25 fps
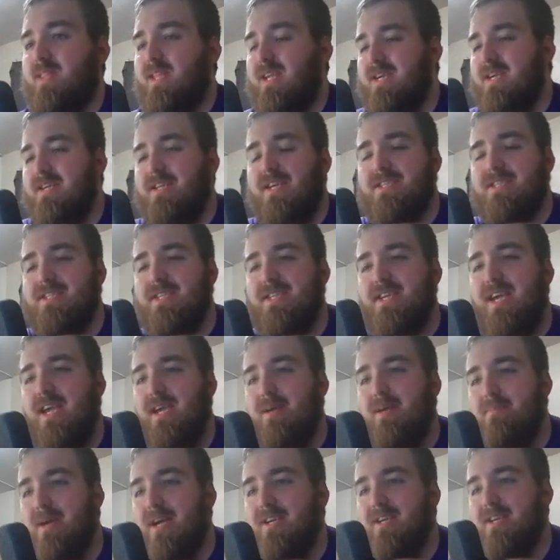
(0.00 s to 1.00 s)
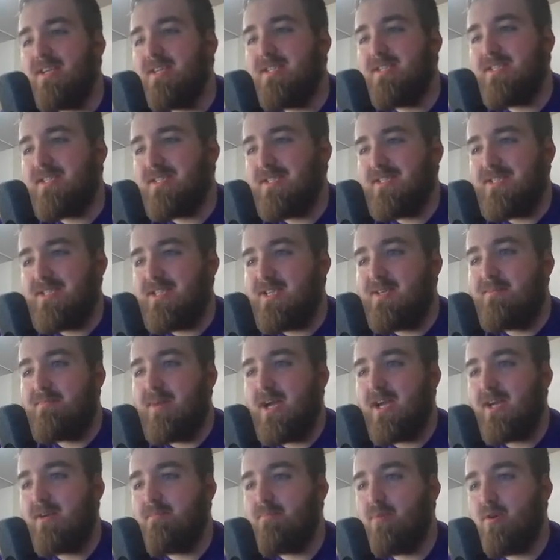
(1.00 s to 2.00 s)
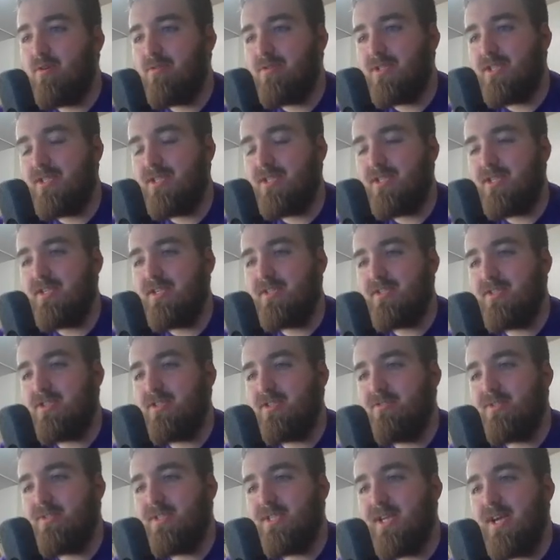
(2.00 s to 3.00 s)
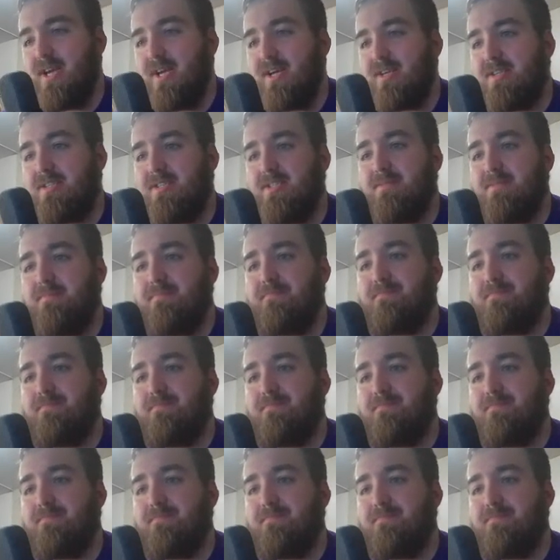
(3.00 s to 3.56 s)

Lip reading: That's a game I could easily see Micah Parsons getting two sacks.